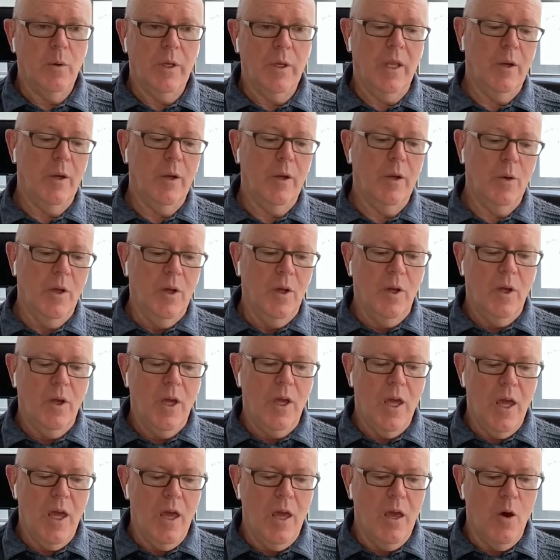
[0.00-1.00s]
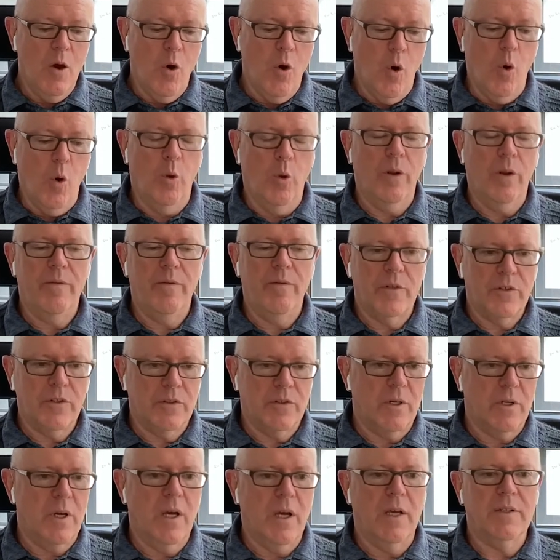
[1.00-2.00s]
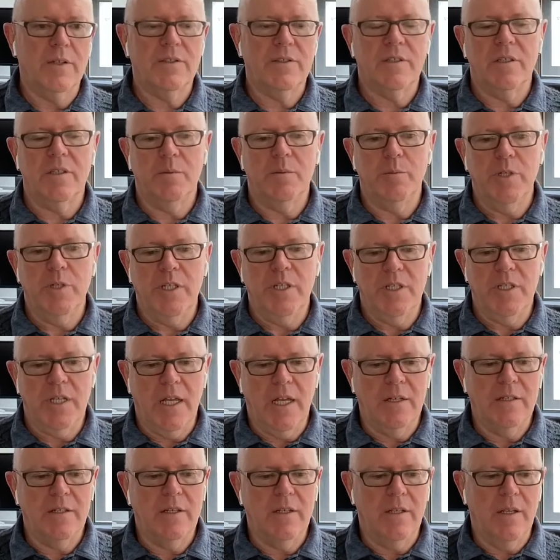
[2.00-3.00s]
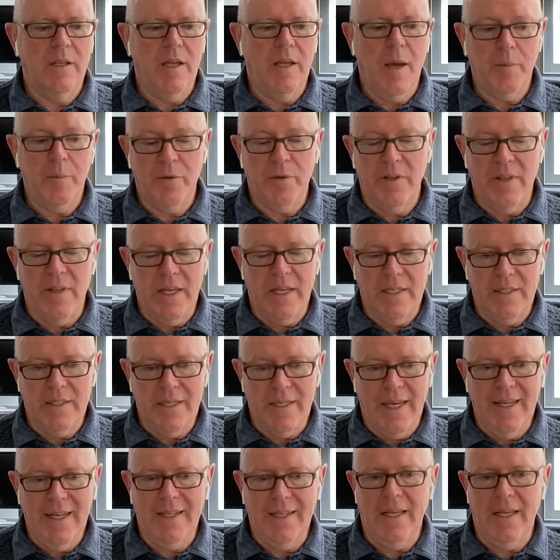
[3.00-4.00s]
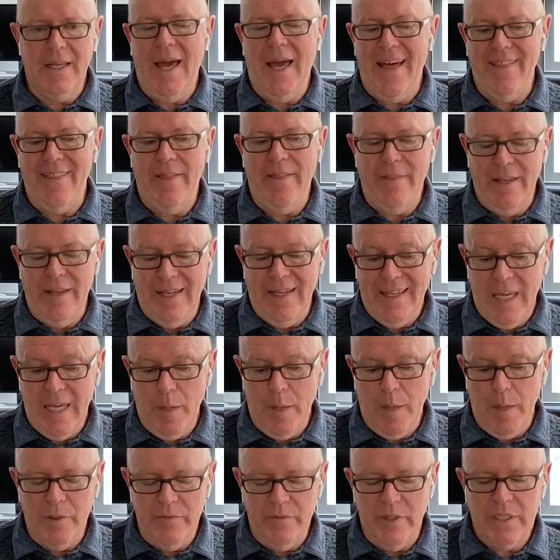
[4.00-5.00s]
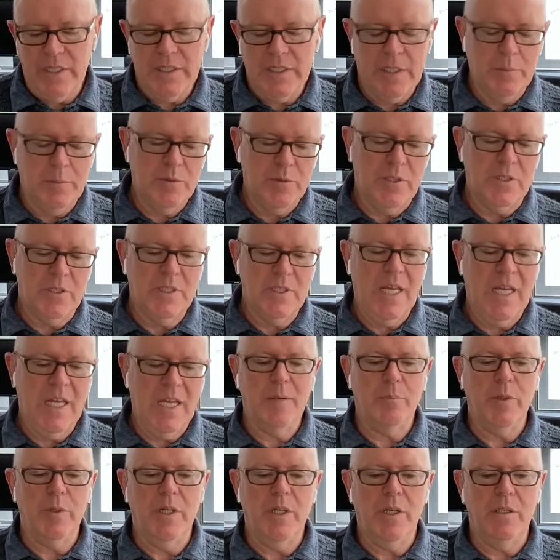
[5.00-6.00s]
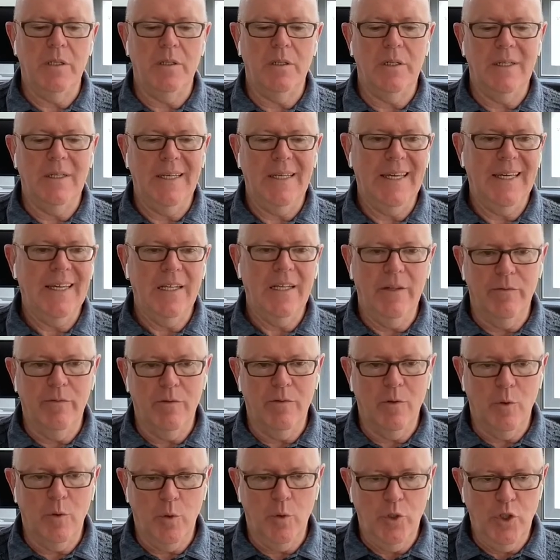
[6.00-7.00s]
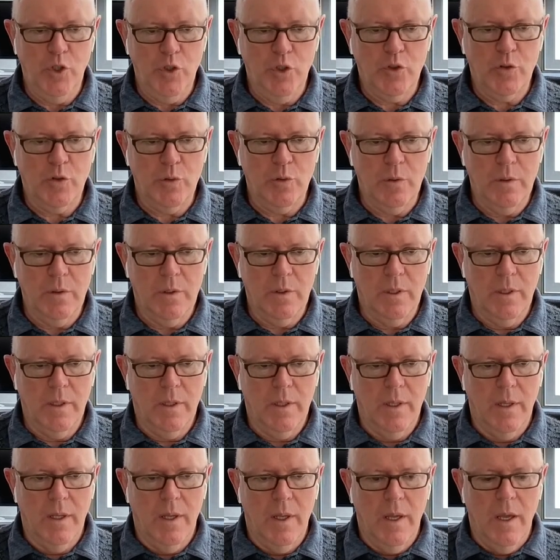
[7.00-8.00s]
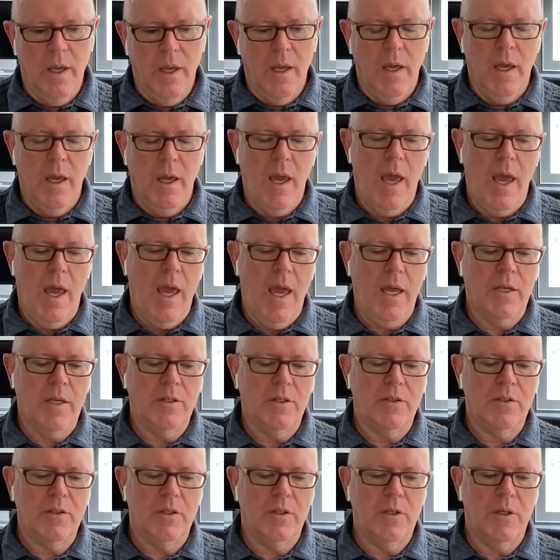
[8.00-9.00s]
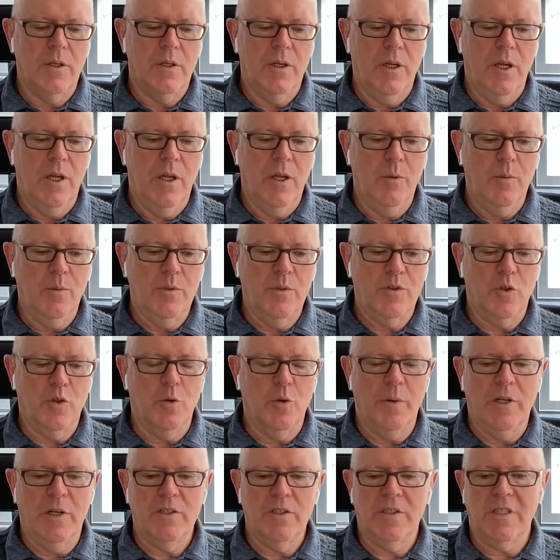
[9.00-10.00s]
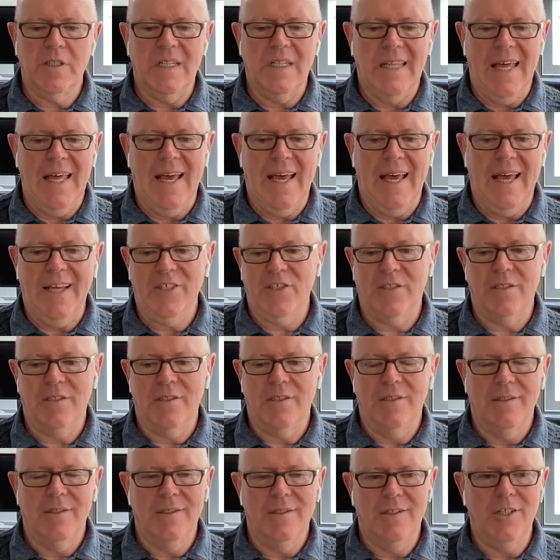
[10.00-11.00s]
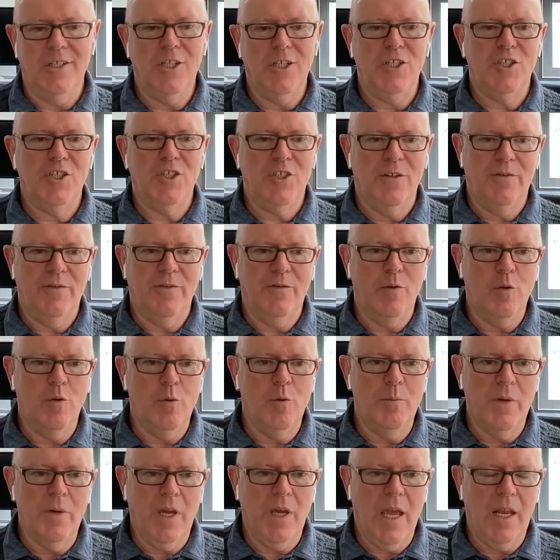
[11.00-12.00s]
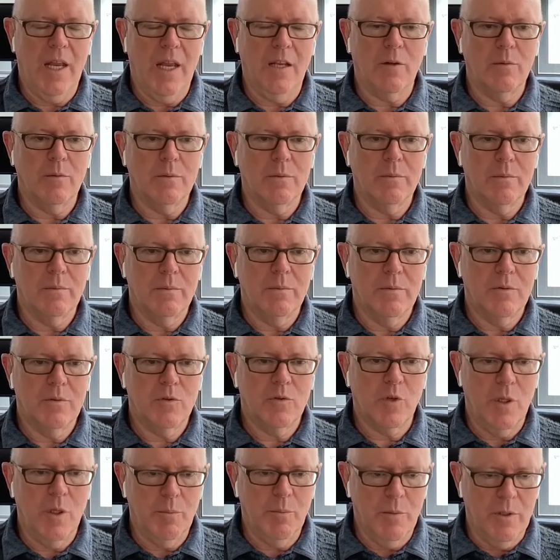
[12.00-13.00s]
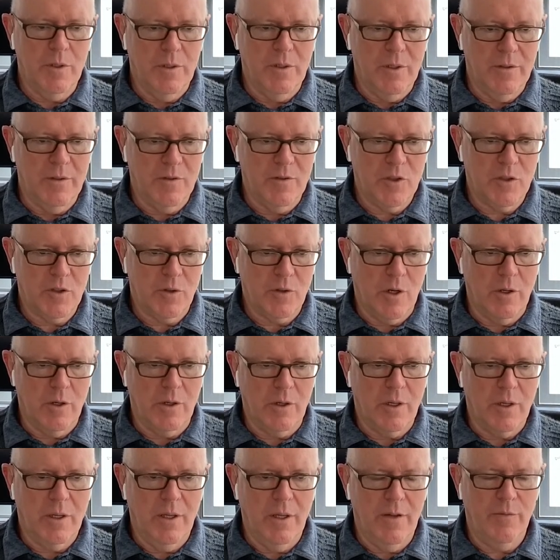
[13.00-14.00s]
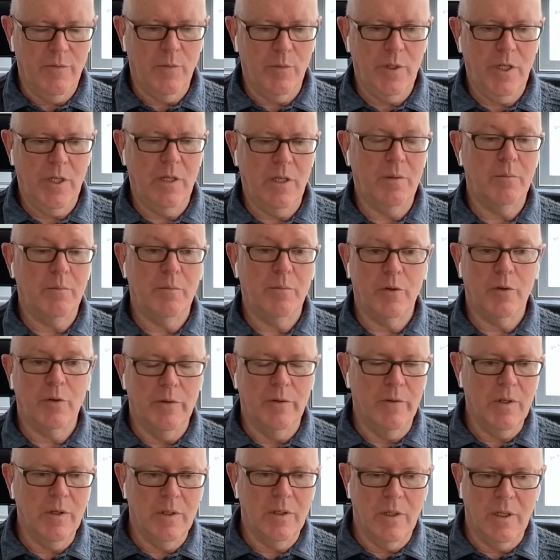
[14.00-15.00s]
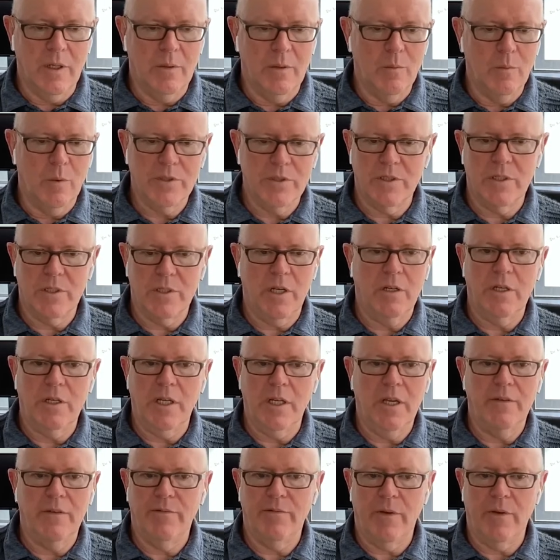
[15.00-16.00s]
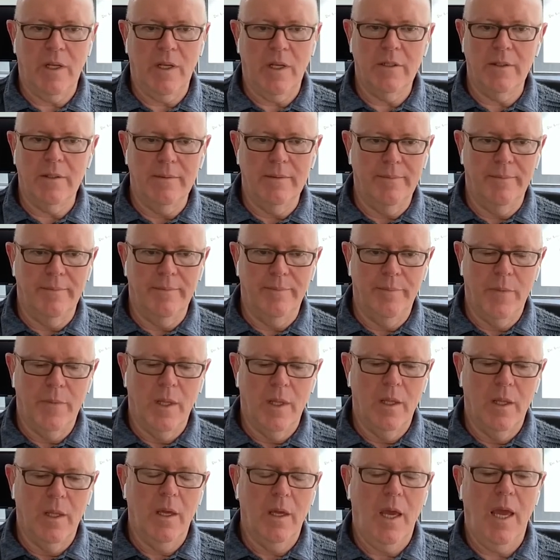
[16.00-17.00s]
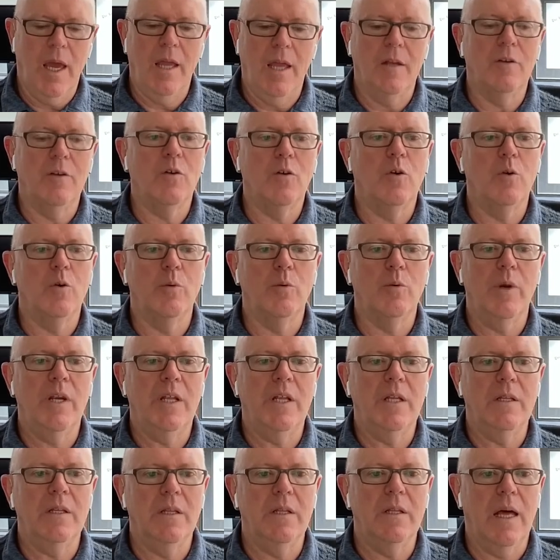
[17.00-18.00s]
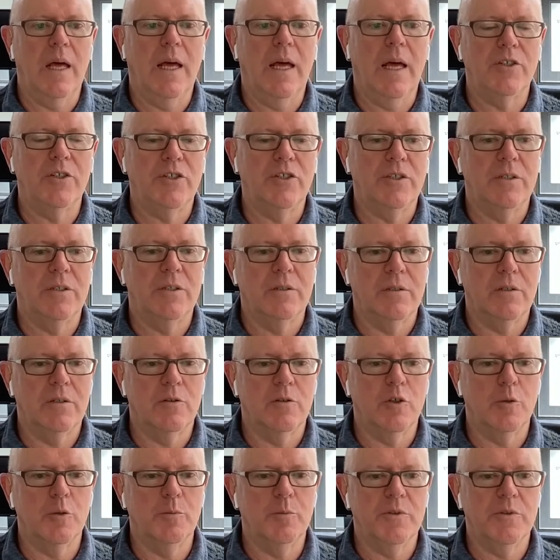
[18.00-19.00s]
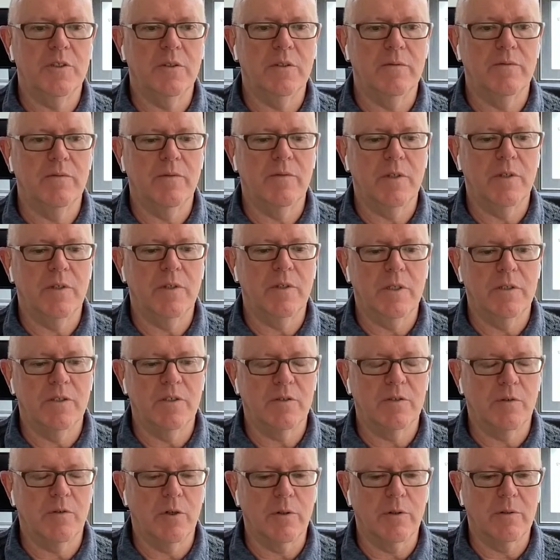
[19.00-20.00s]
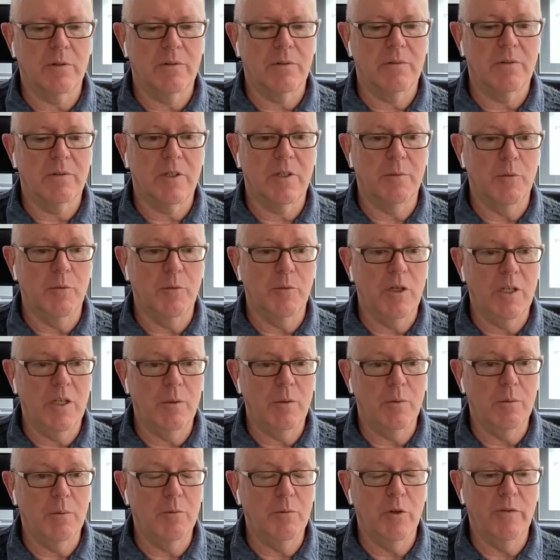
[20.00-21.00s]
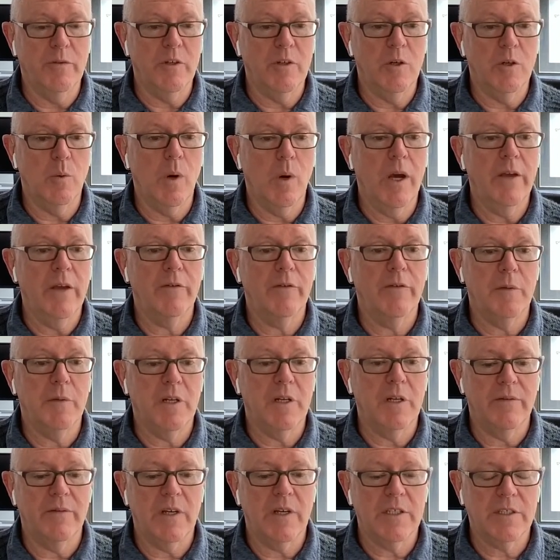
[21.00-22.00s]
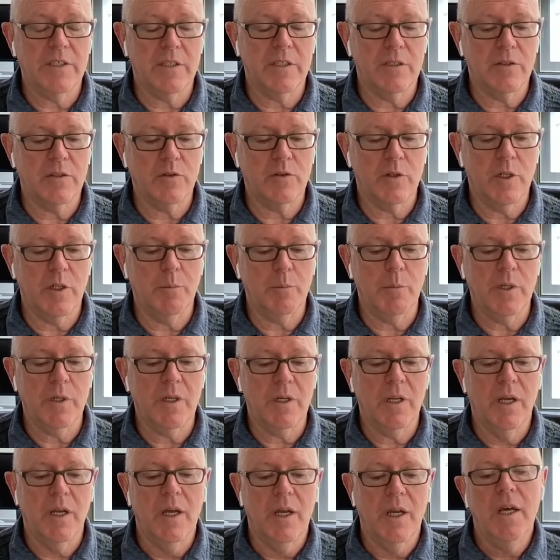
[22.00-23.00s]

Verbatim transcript: You know, all of the trials that had been done to up to that date, other than a couple of exceptions, had been negative or neutral. And it was almost the last ditch for mechanical treatment of stroke. If we didn't prove it, it wasn't going to get funded. And already large groups of the stroke community were moving away from endovascular treatment.